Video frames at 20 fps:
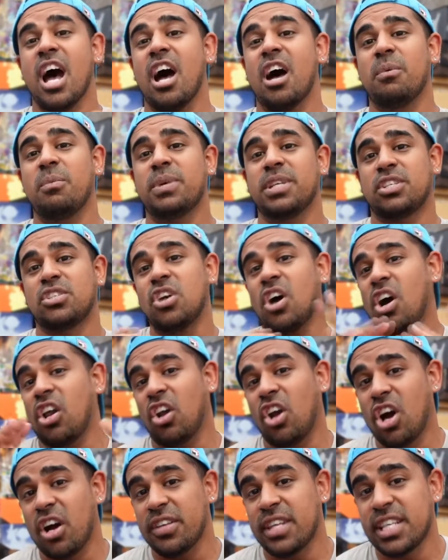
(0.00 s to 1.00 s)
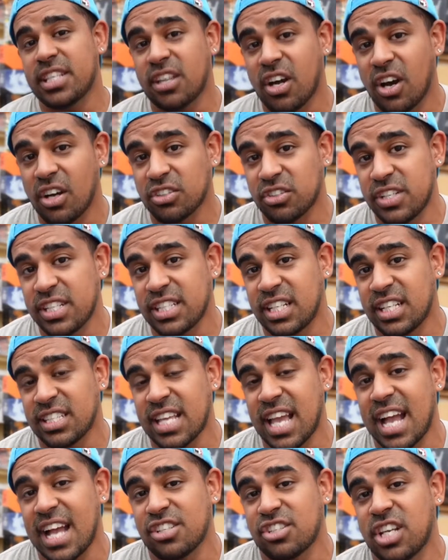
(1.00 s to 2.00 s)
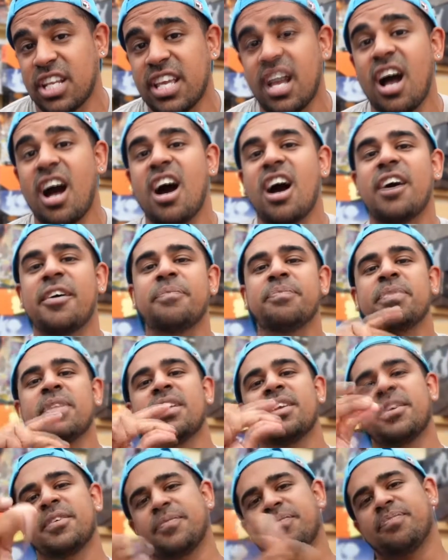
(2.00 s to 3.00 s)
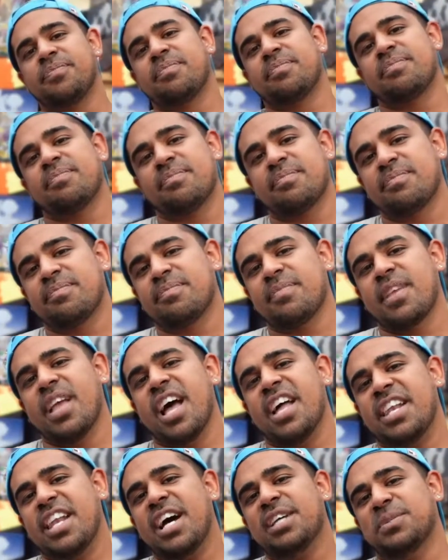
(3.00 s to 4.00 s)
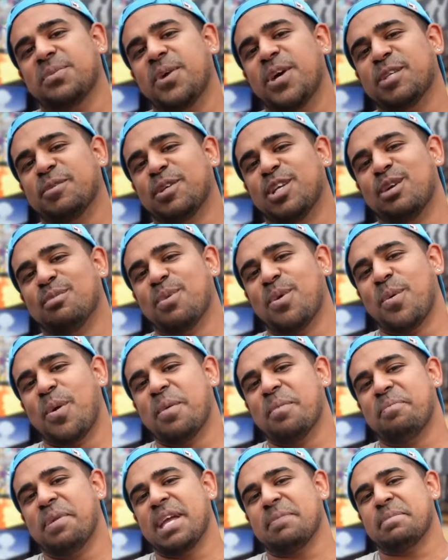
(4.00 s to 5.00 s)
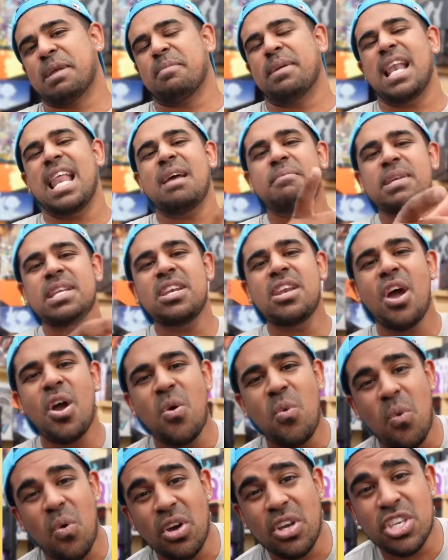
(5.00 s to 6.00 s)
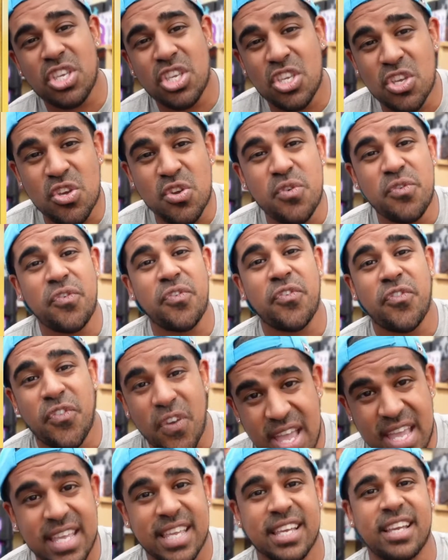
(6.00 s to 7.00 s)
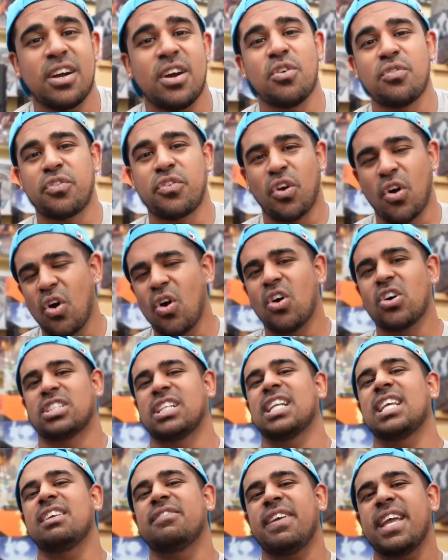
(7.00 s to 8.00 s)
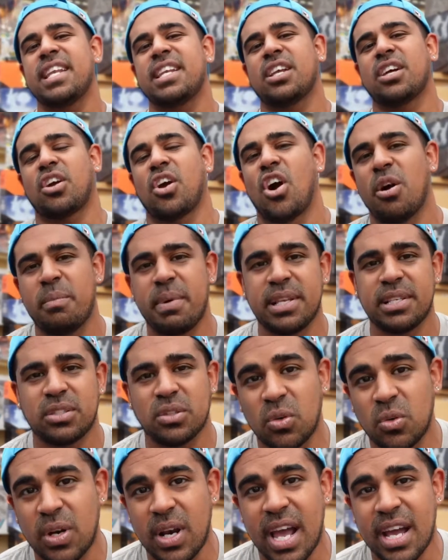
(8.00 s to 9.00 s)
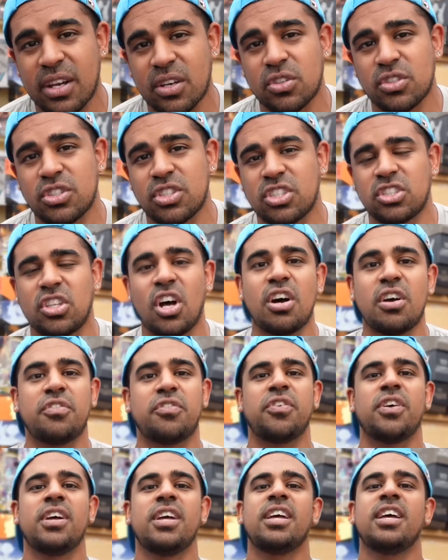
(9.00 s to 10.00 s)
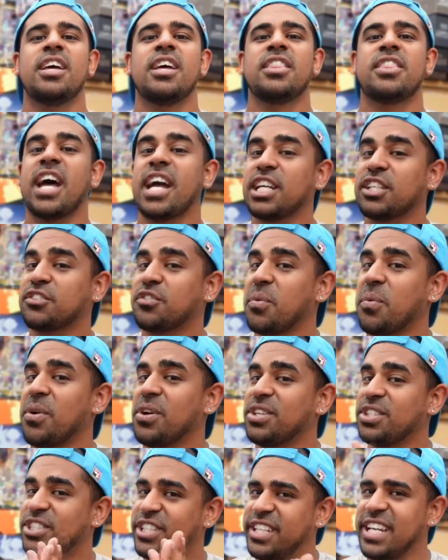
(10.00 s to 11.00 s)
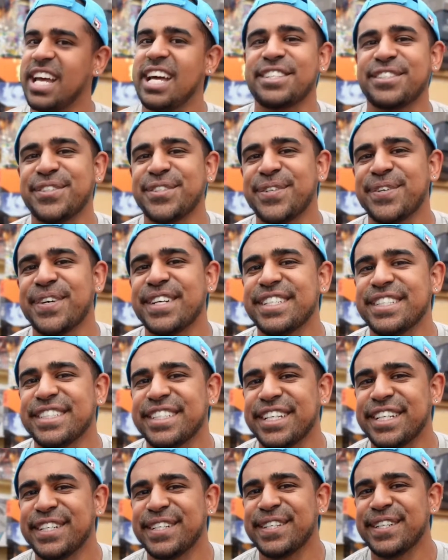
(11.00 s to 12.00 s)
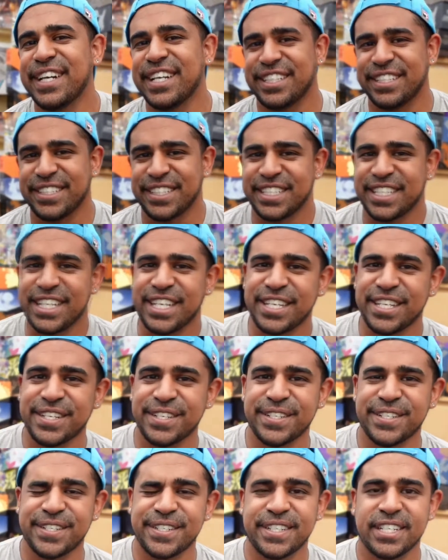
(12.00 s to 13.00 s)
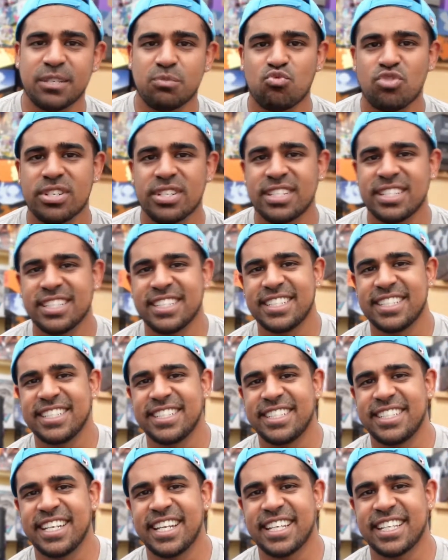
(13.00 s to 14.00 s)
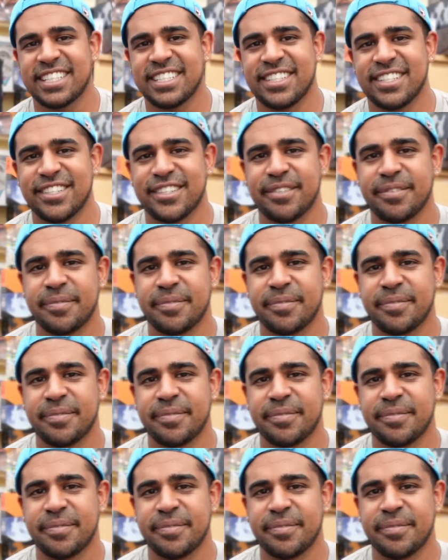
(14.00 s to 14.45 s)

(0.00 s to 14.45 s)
which not a lot of these cards on this list actually are. And that's why it's my number 1 pick there. But let me know what you think. Of course, leave it in the comments, all that good stuff. Thanks for watching, as always, though, and I'll see you next time.